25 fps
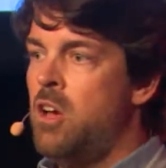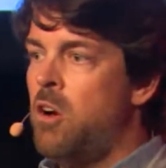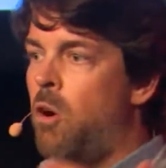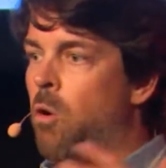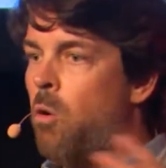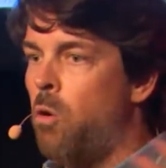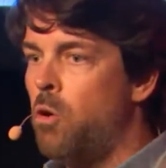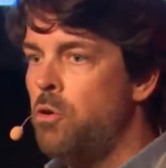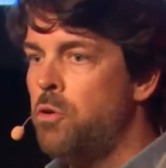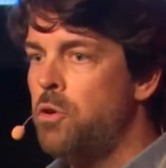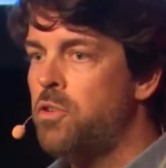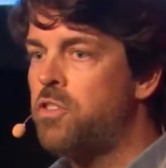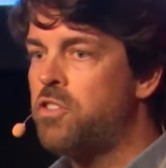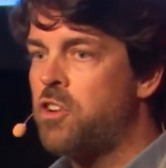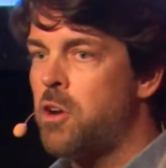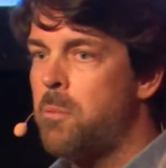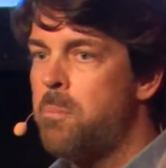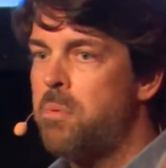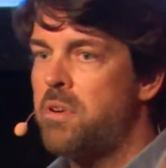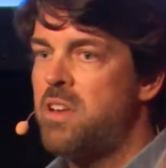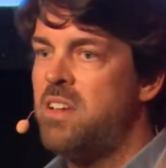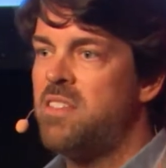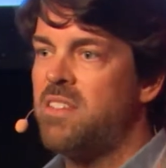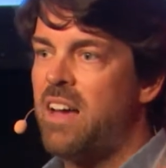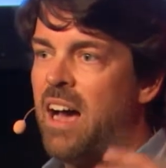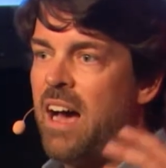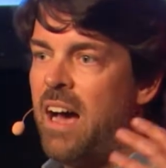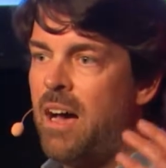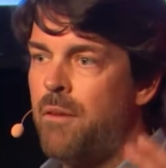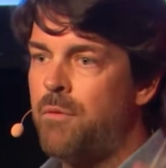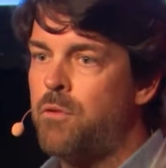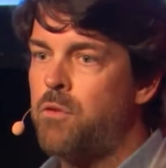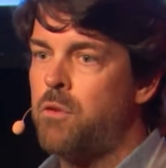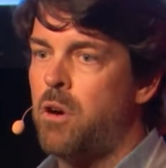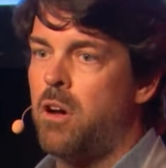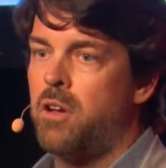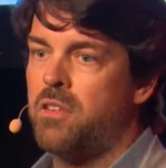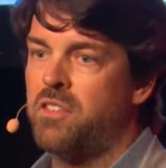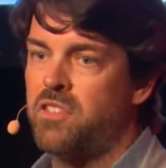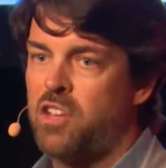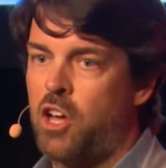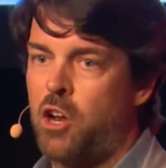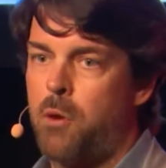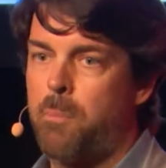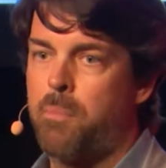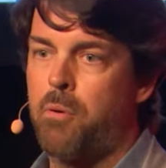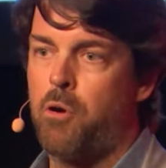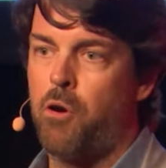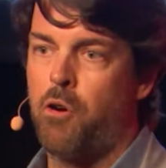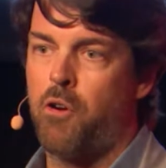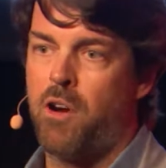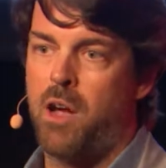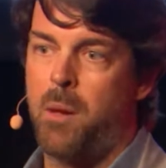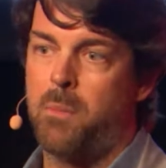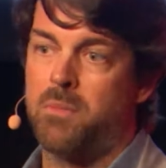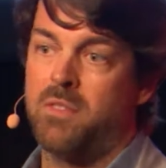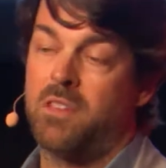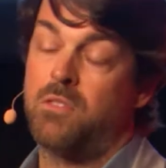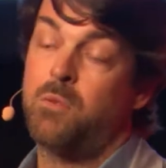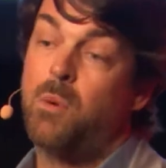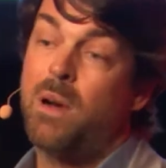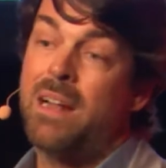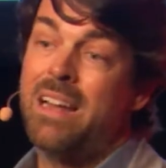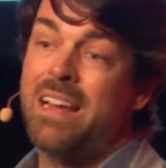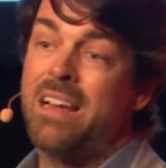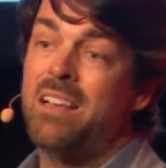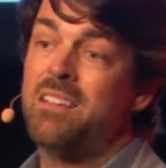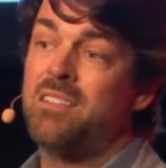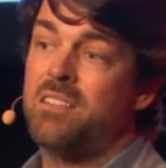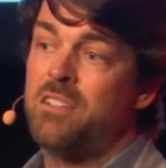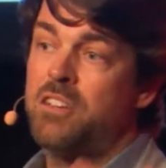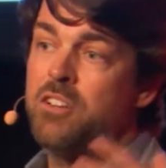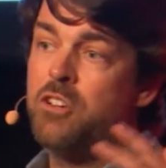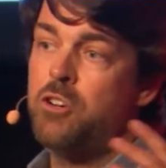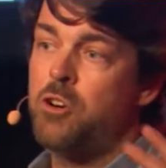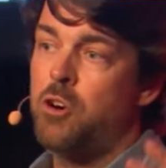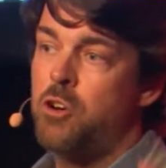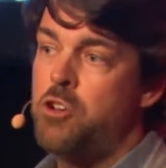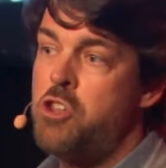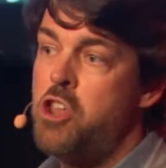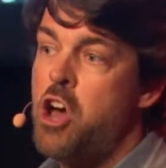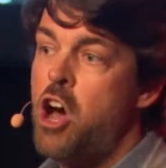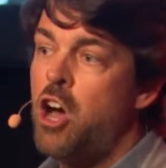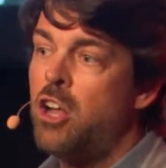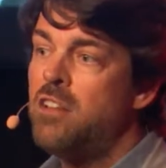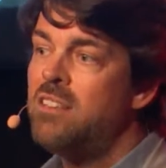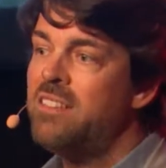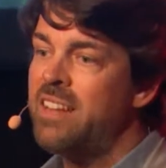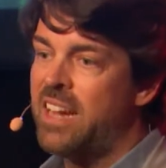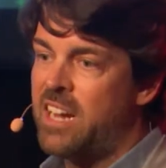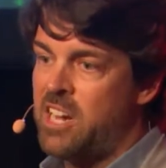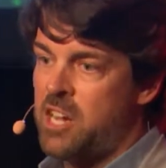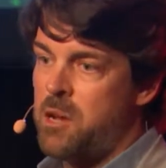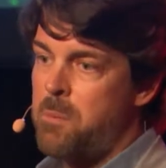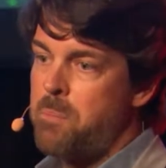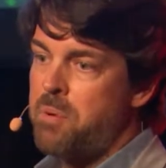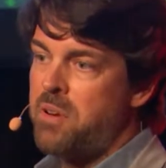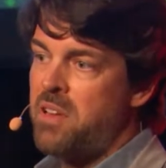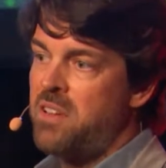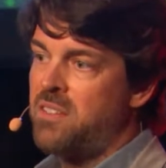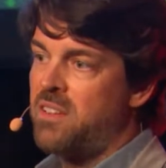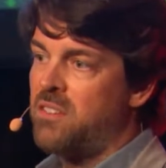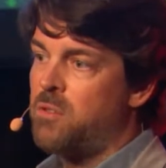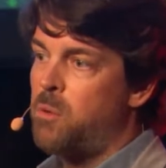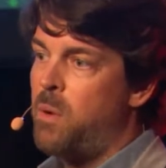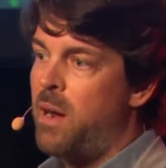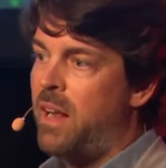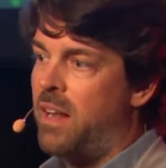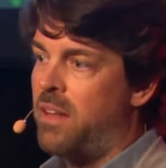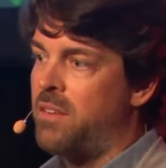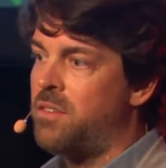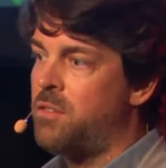all those companies have startup programs, as well as non-tech companies as well.